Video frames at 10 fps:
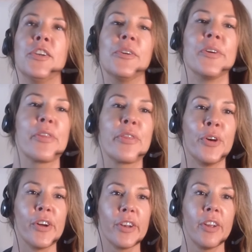you know, a
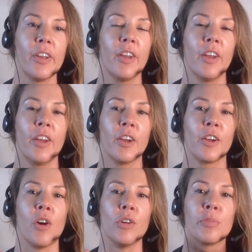thought
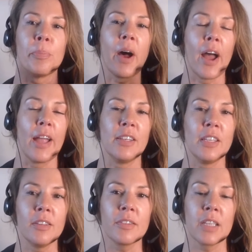goes
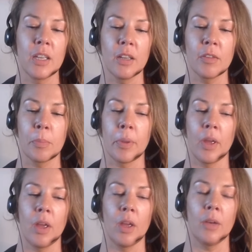behind these things,
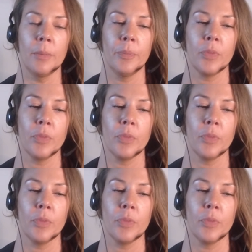but